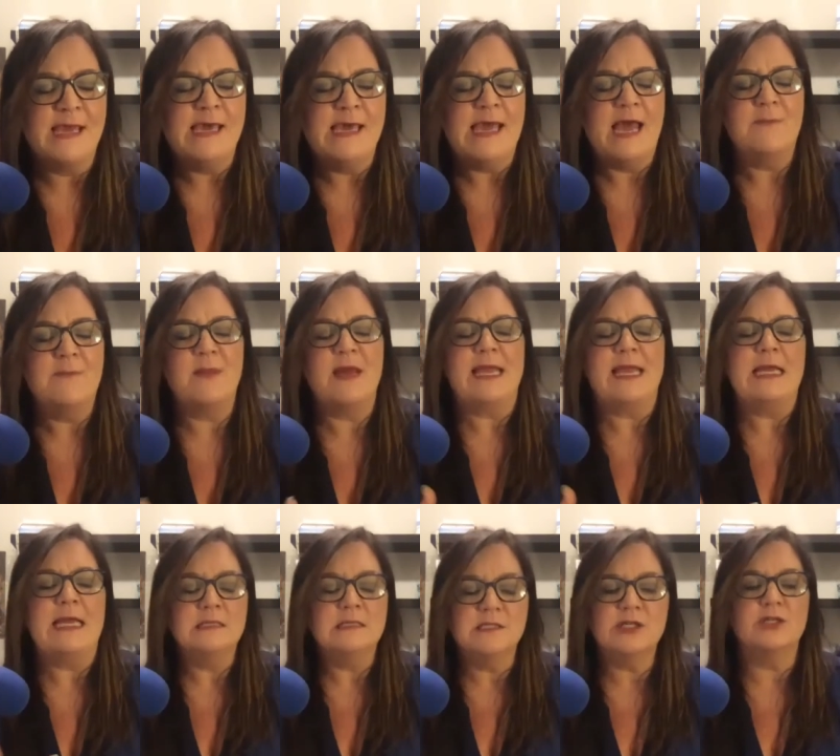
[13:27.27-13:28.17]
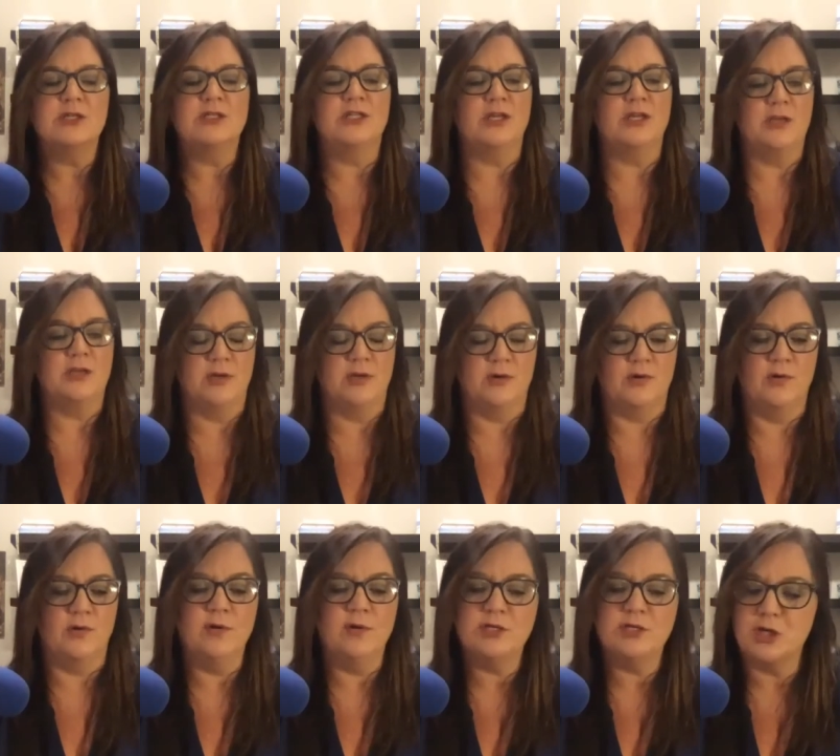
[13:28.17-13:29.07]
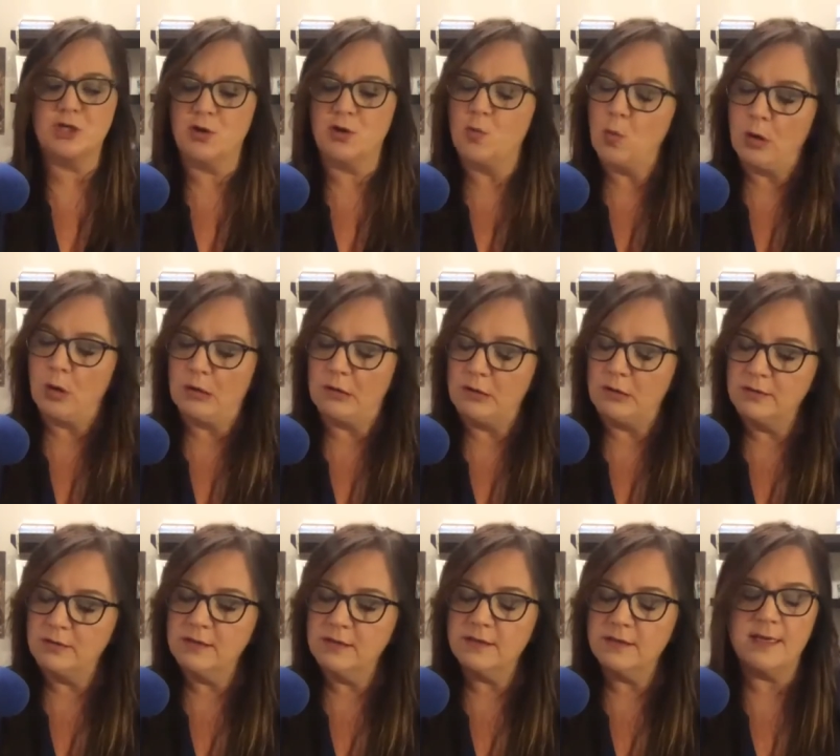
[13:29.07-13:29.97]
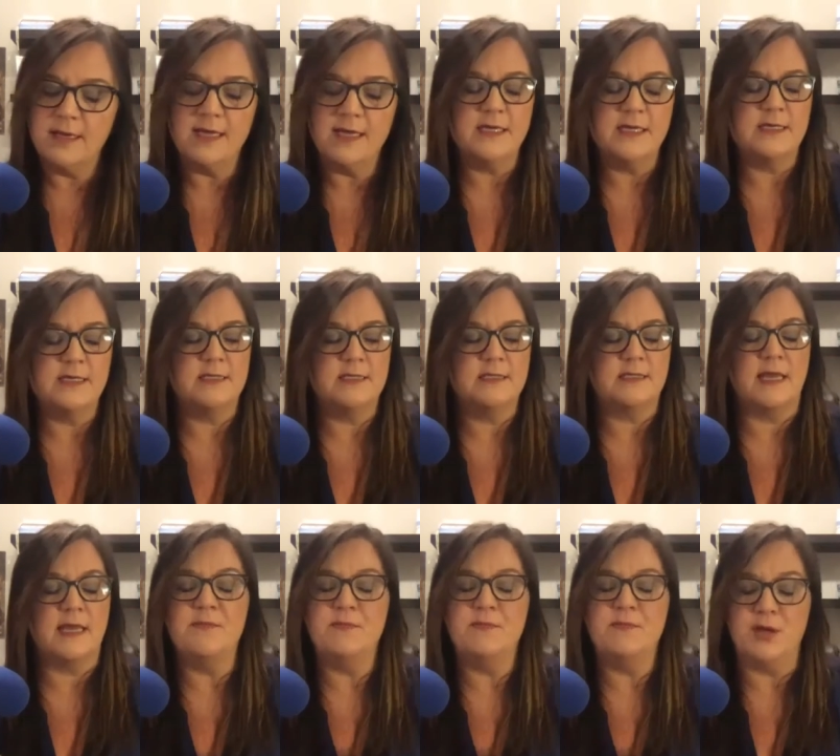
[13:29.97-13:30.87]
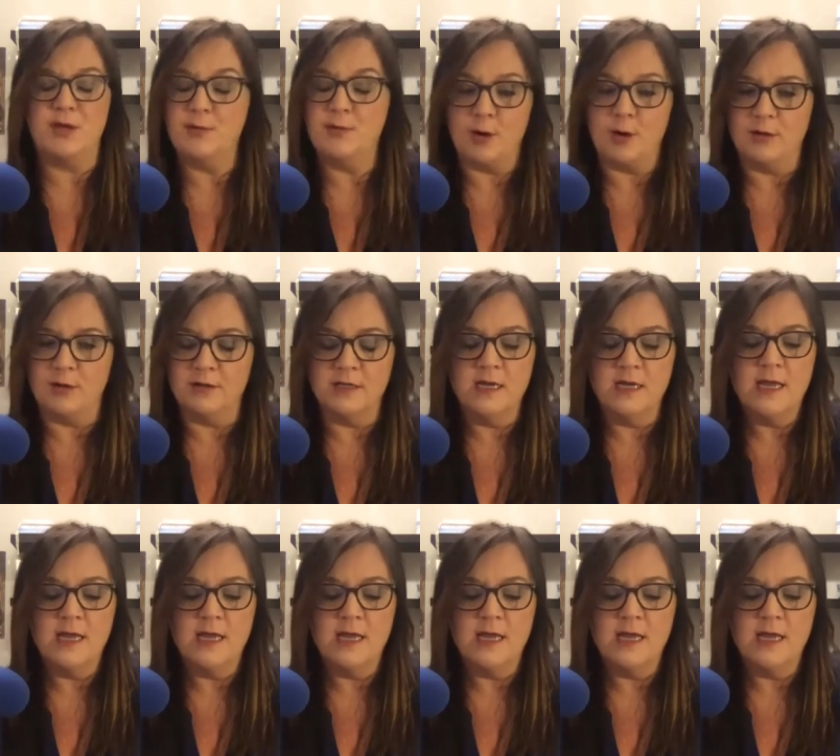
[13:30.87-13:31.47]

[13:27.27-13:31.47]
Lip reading: And my answer to you, Sugar World, and Beauty World,